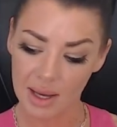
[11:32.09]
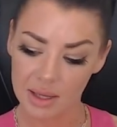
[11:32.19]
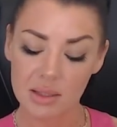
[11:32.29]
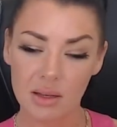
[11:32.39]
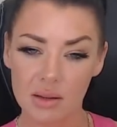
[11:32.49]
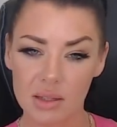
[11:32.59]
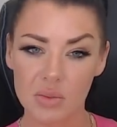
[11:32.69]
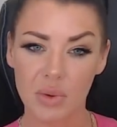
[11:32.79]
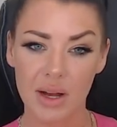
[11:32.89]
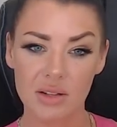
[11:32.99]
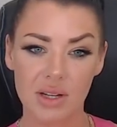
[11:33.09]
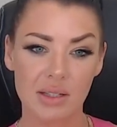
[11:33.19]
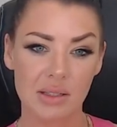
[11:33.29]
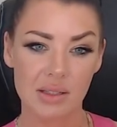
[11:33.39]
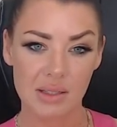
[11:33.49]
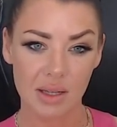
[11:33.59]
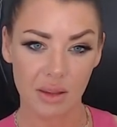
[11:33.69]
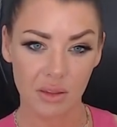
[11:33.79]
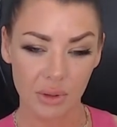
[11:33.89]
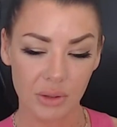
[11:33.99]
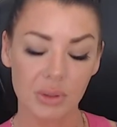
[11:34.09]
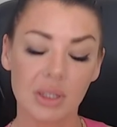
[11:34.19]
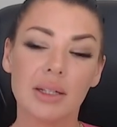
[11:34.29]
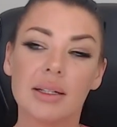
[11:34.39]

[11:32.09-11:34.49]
execute these projects and see it through?